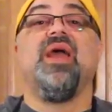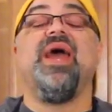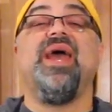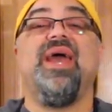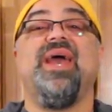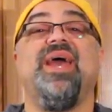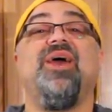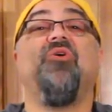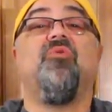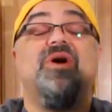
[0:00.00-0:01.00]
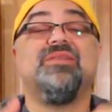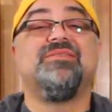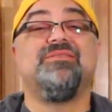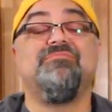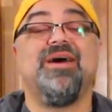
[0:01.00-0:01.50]
Hey,
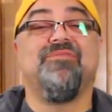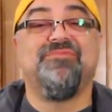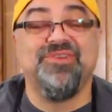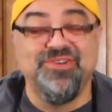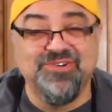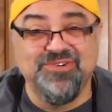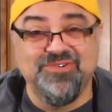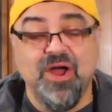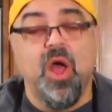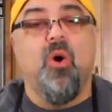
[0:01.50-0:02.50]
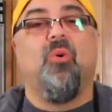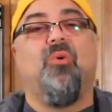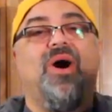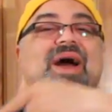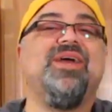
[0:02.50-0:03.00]
what's the matter for you?
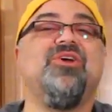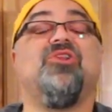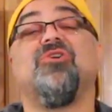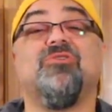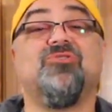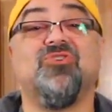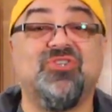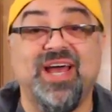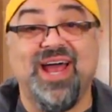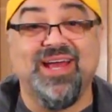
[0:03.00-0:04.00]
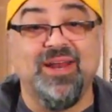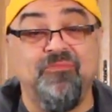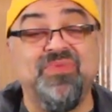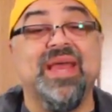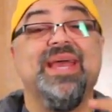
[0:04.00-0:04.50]
Why you look so
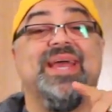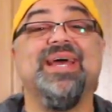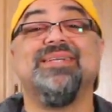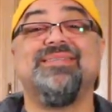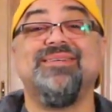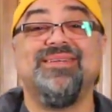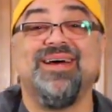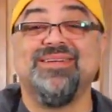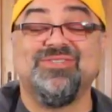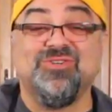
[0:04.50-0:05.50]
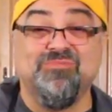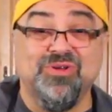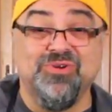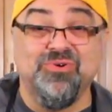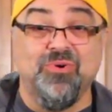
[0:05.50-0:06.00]
sad? It's a not so
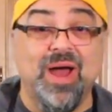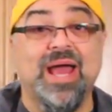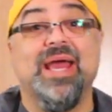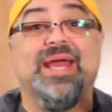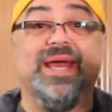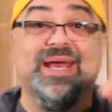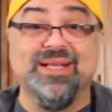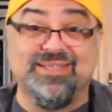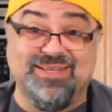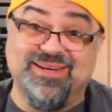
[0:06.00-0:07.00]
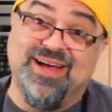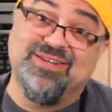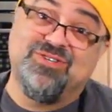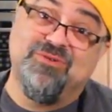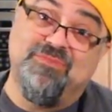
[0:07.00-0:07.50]
blue. It's a
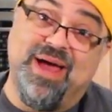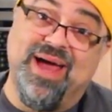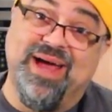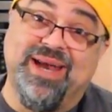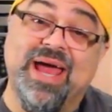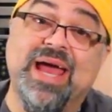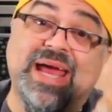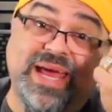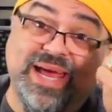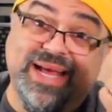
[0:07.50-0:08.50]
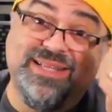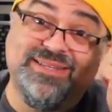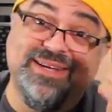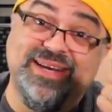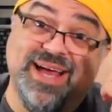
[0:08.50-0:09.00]
not so bad.
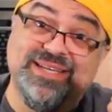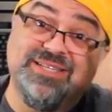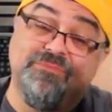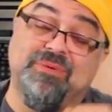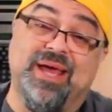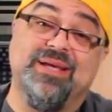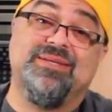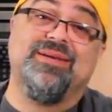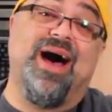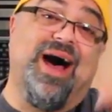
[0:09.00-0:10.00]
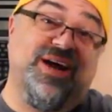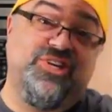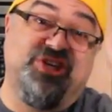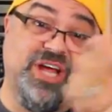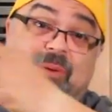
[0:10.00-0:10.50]
It's a nicer place. Ah,
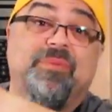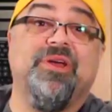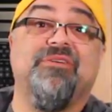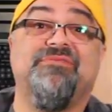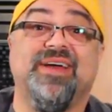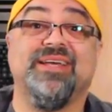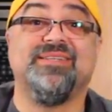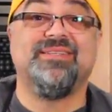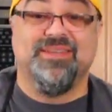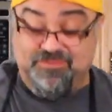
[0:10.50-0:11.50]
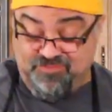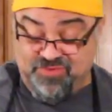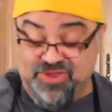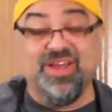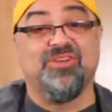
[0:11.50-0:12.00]
shut up in your face.
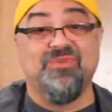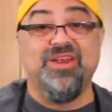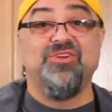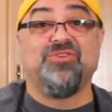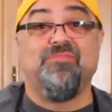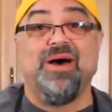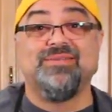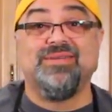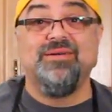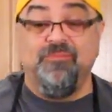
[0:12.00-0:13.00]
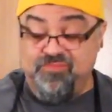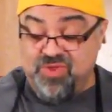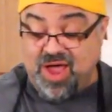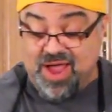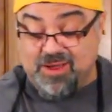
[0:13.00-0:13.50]
You guys ready to do some pasta?
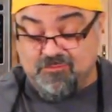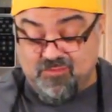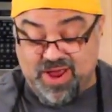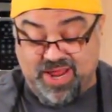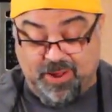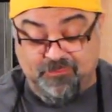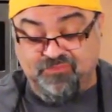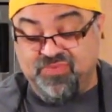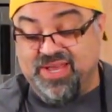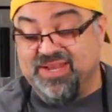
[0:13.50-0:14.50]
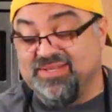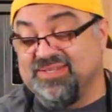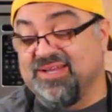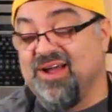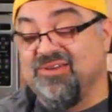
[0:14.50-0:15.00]
I am ready. It
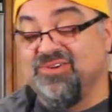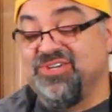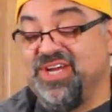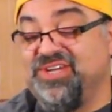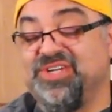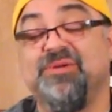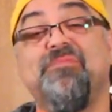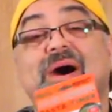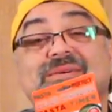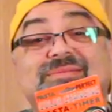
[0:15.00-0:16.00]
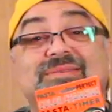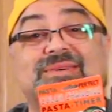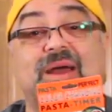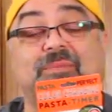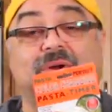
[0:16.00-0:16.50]
is the color changing pasta
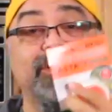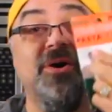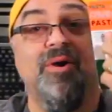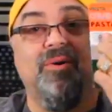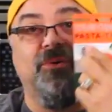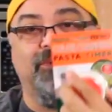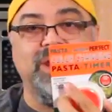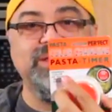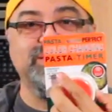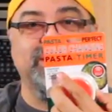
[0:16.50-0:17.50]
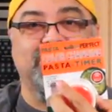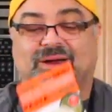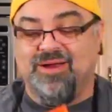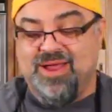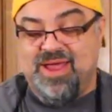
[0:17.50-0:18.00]
timer right
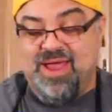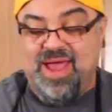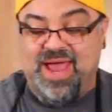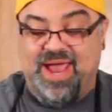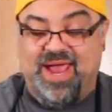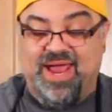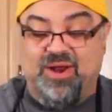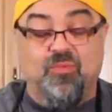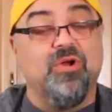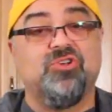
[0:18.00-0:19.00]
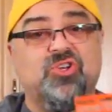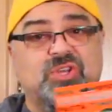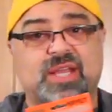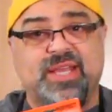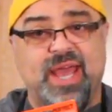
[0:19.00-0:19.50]
there. And it works
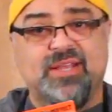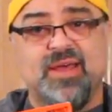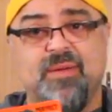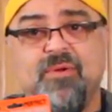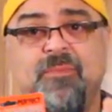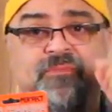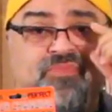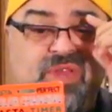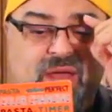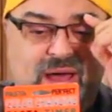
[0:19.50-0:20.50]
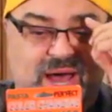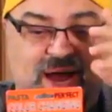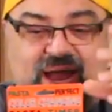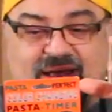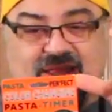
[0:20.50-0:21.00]
just like the egg timer.
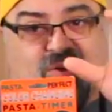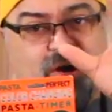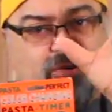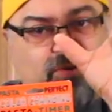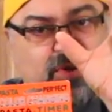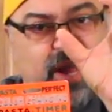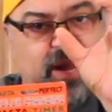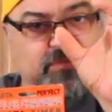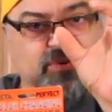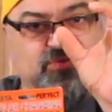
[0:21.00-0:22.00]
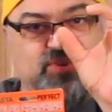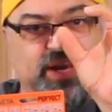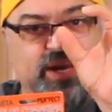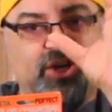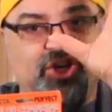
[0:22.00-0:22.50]
Uh, the color kind of moves
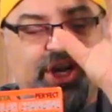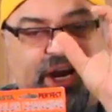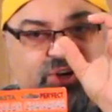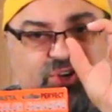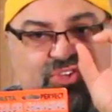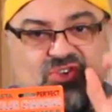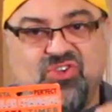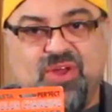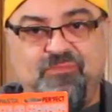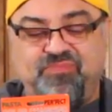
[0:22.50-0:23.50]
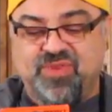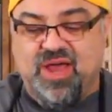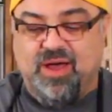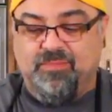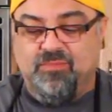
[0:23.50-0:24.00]
in and changes.
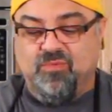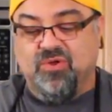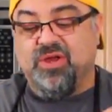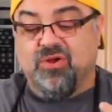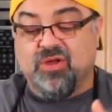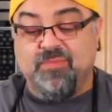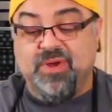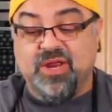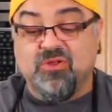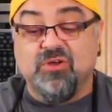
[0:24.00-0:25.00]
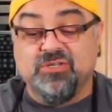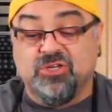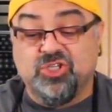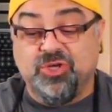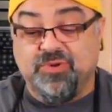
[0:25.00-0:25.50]
Um, well, here, come on in close
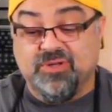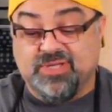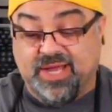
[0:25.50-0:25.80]
and I'll show you what it looks